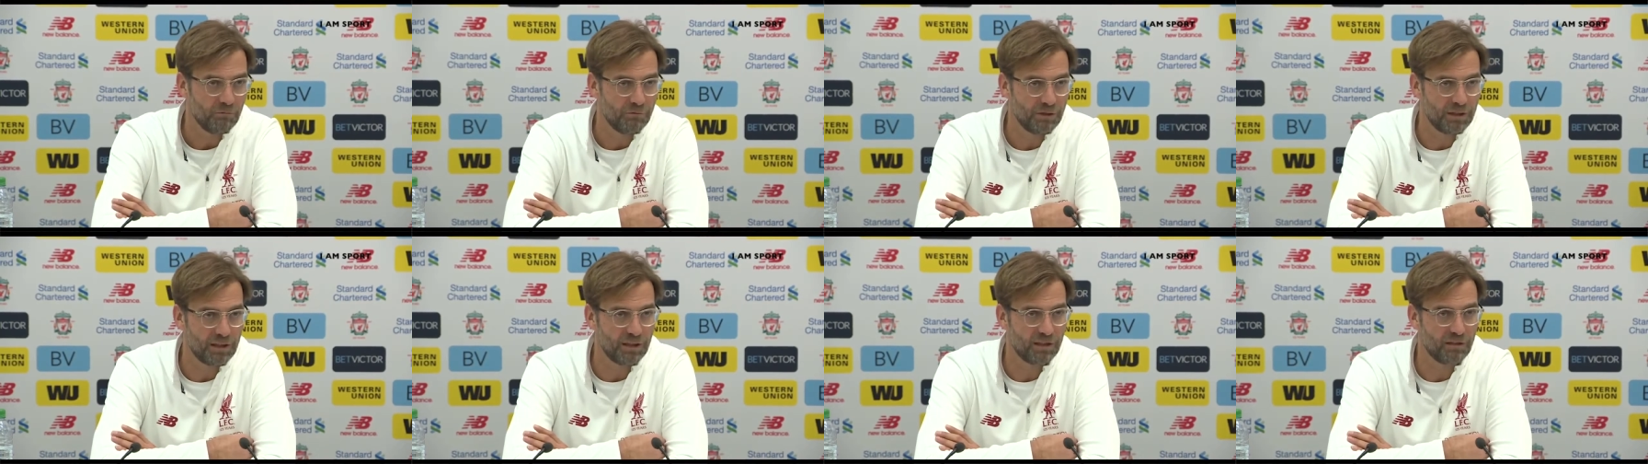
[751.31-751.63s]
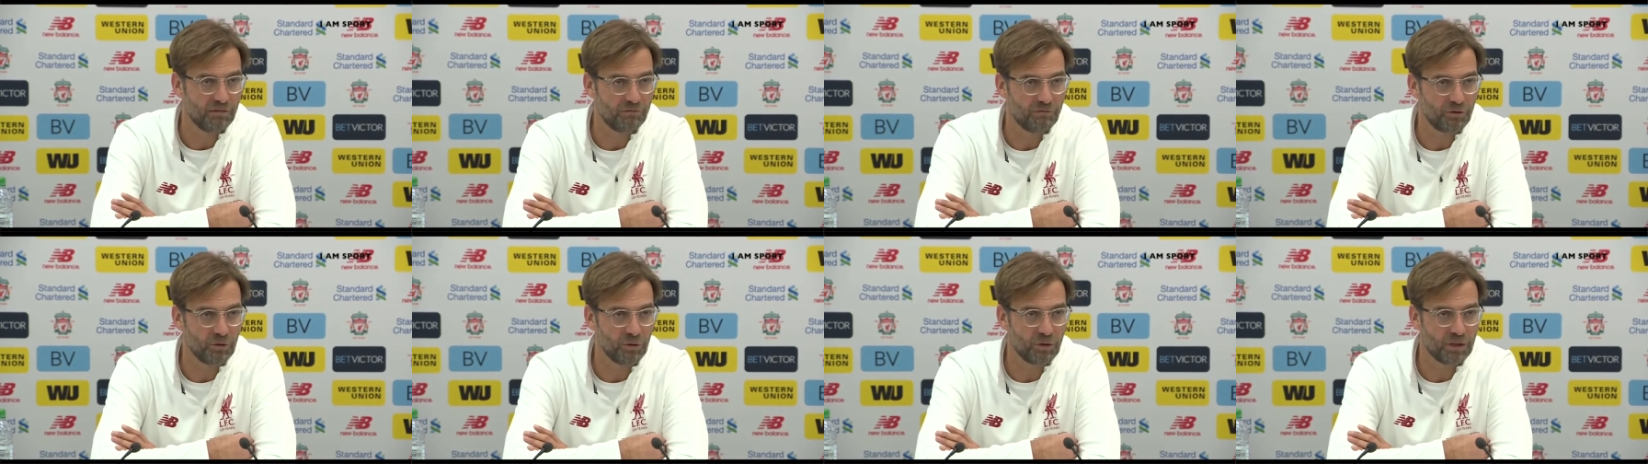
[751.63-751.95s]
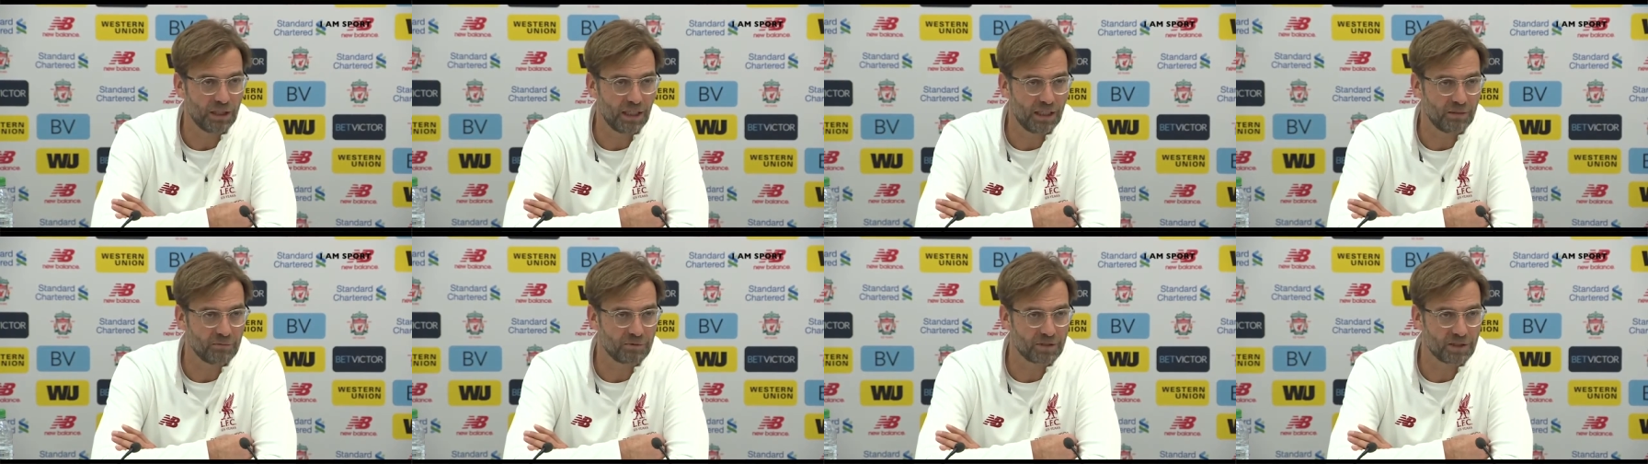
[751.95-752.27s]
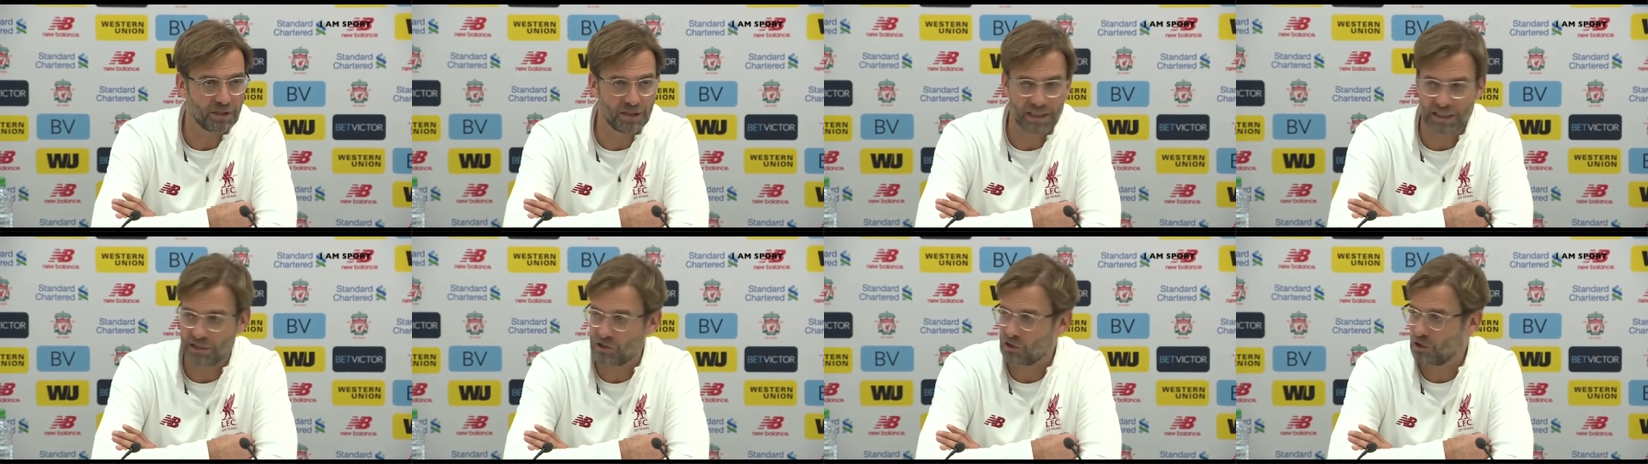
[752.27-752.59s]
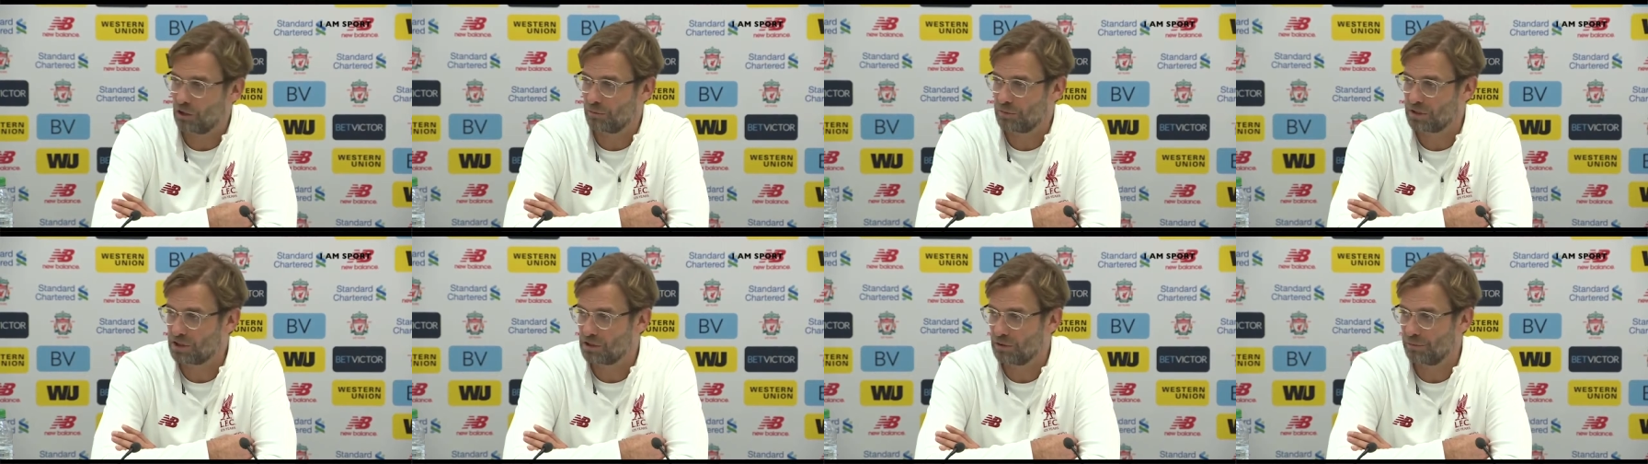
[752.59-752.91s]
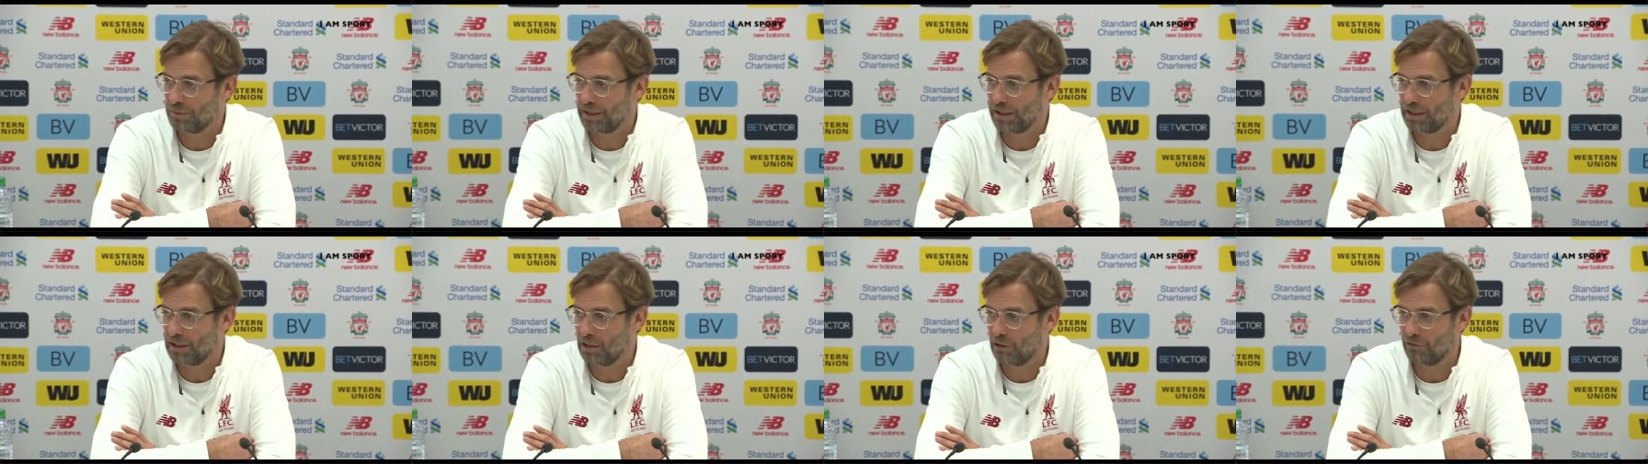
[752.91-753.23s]
We did it a few times. The next job is
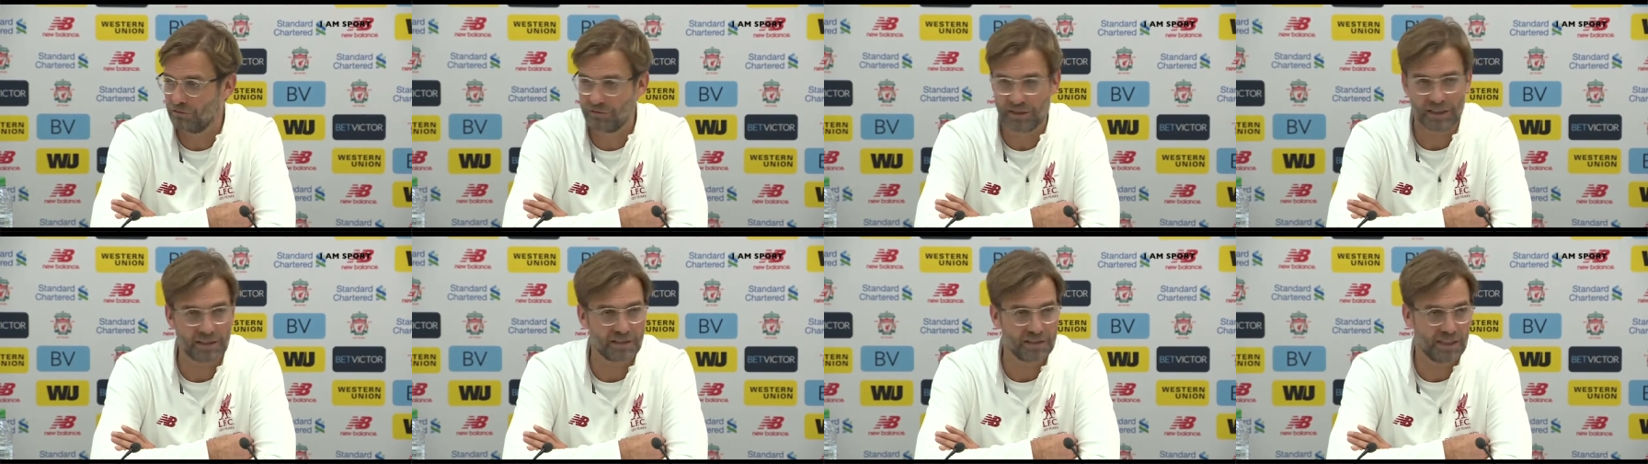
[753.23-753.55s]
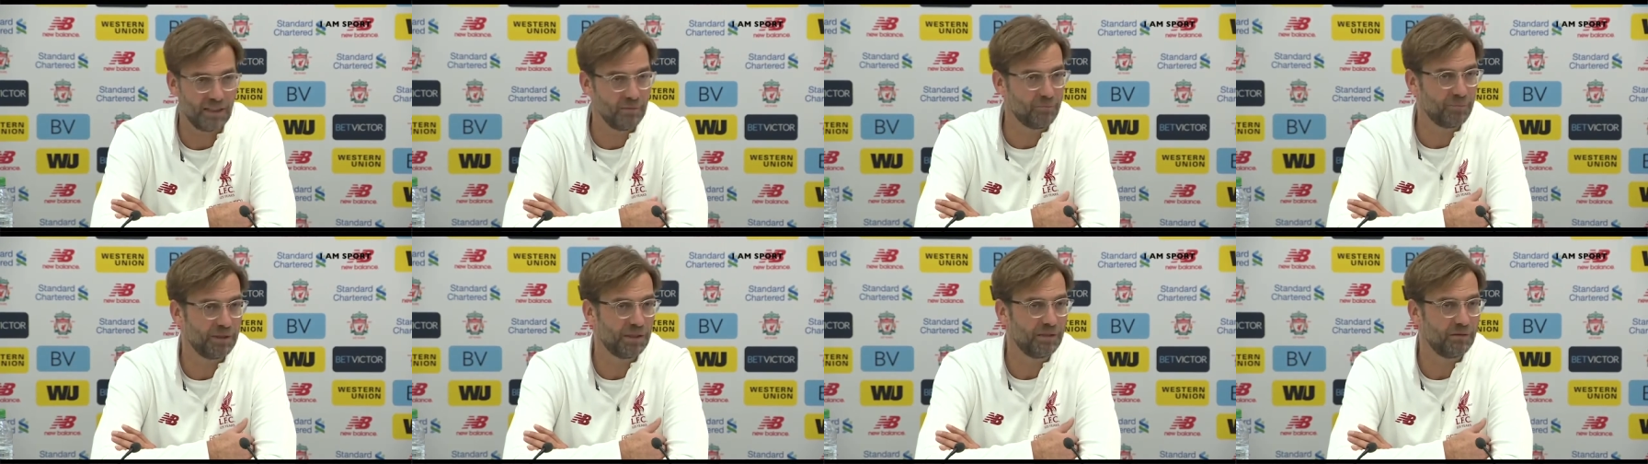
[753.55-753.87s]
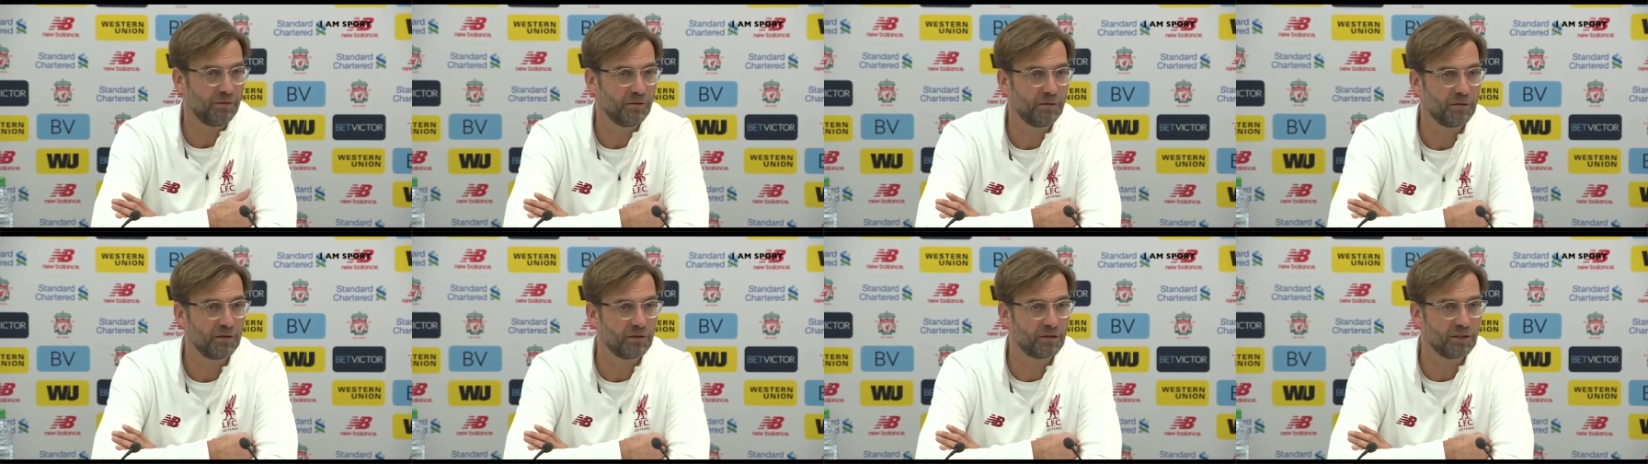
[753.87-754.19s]
to make our fans happy.